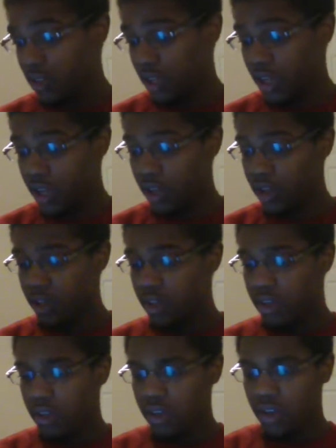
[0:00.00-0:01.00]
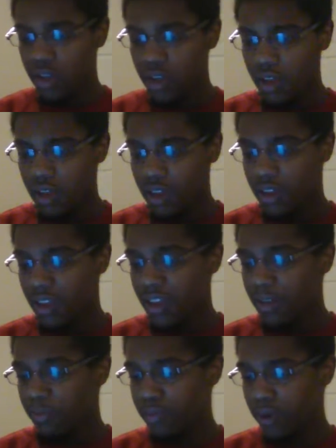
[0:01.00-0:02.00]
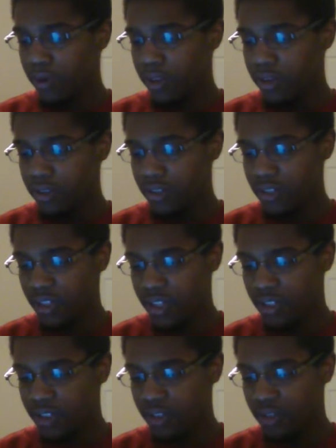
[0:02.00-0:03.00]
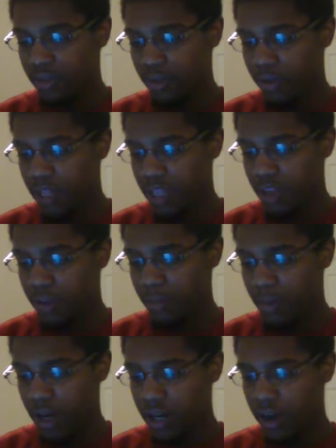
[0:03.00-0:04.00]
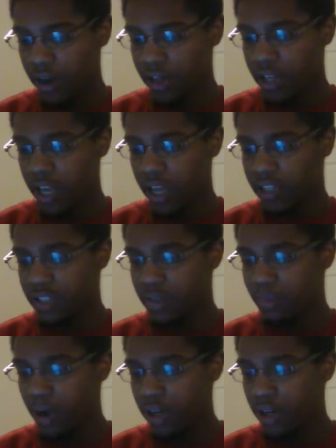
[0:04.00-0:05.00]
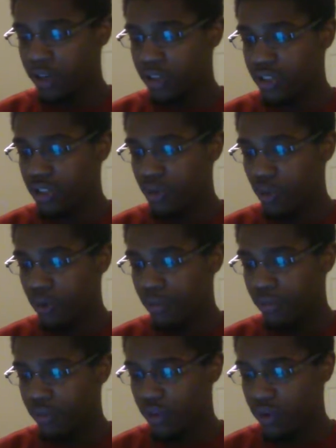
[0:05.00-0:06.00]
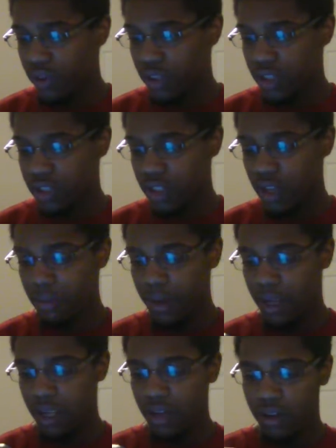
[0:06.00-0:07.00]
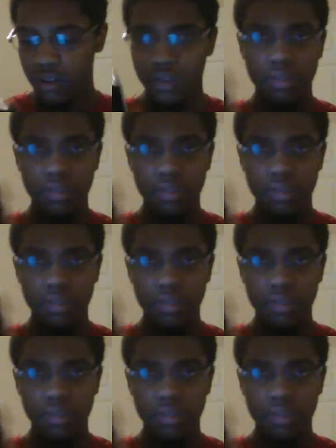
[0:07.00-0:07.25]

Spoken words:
yeah, bro, they were just like screwing Monarch decks. Monarch Stormforth is limited.